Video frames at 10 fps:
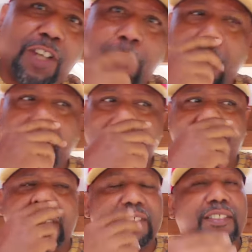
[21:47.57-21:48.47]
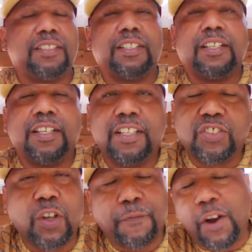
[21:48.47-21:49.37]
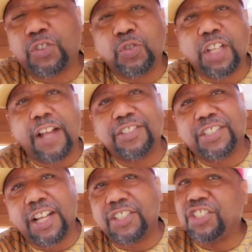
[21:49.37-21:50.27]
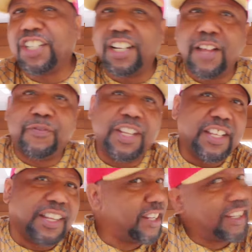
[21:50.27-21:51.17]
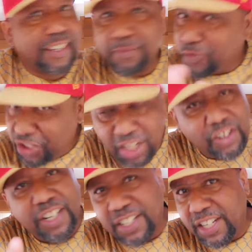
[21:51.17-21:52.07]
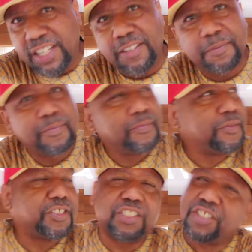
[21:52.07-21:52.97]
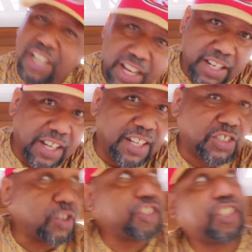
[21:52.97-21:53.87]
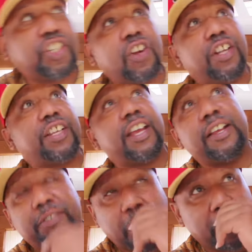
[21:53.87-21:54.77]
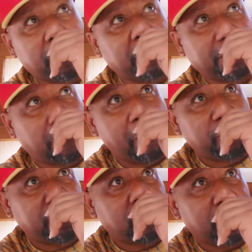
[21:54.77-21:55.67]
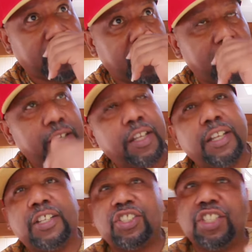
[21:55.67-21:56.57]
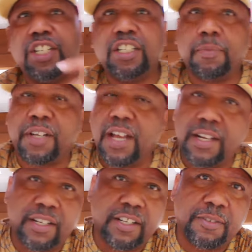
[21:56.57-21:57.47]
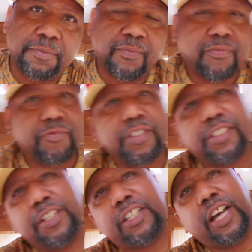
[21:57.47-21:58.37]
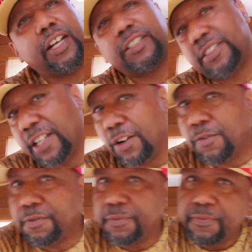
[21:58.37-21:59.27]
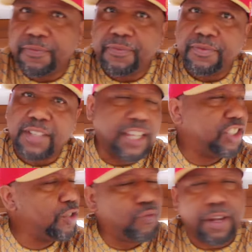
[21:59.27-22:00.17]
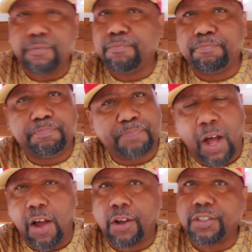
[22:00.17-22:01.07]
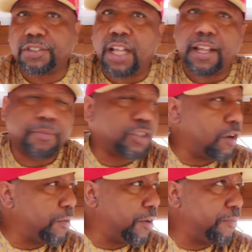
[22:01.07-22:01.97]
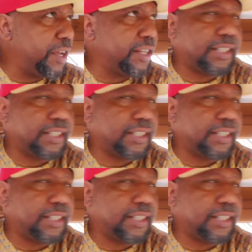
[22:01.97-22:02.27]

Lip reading: I'm talking about? So the first two times she cut it, she could have left in. Still didn't leave. Just cut that nigga. So then security came, saw the commotion going down. She ended up cutting him. She cut herself. Like she went bonkers. Like I'm talking about, man,